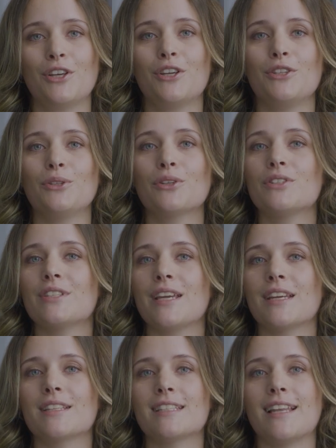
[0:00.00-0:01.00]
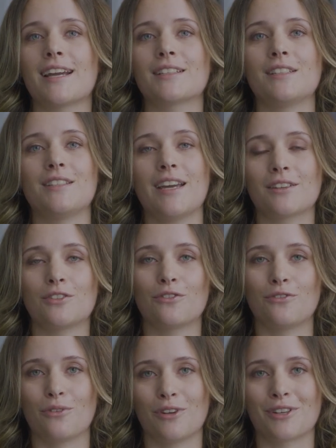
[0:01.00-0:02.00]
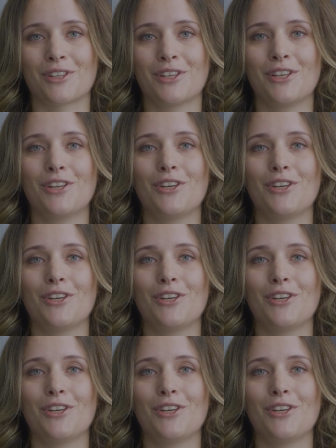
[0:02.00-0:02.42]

You could say it's like detective work